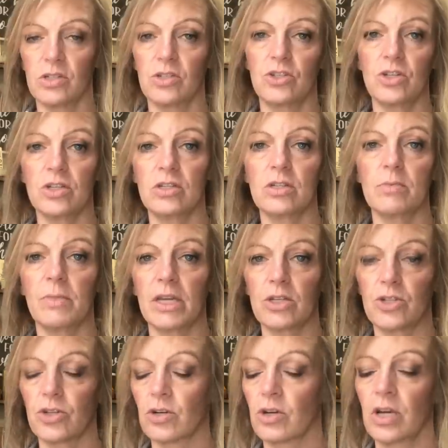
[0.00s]
is just to make
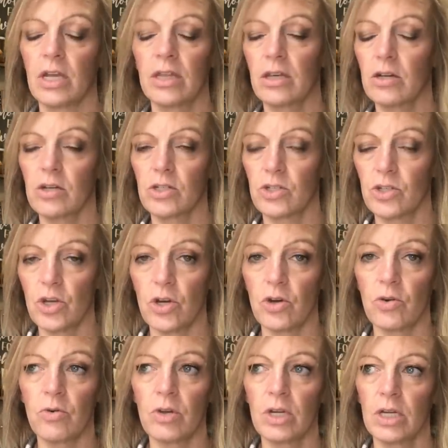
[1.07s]
sure there is
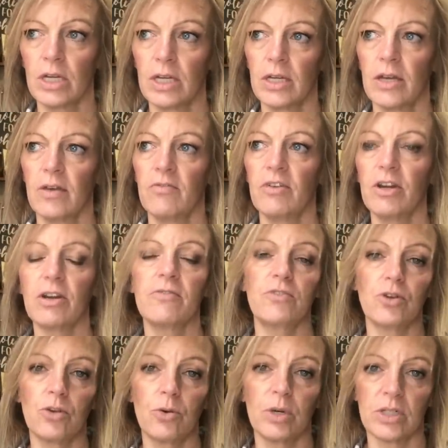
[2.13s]
no very
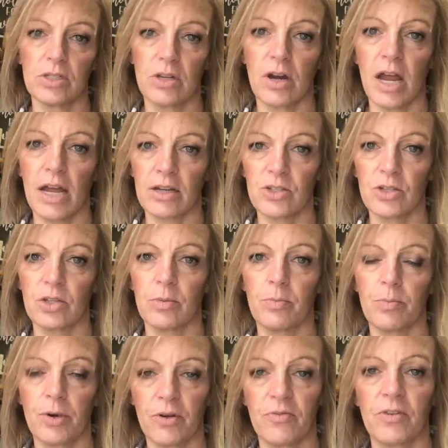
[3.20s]
few quilts are actually
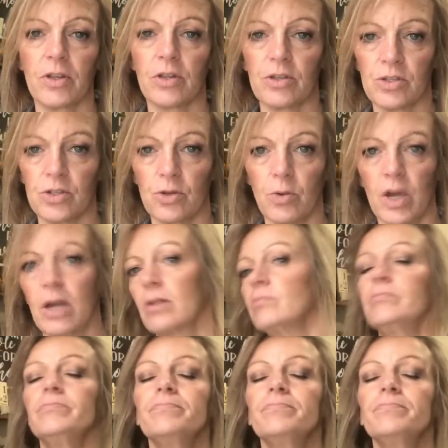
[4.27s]
perfectly square.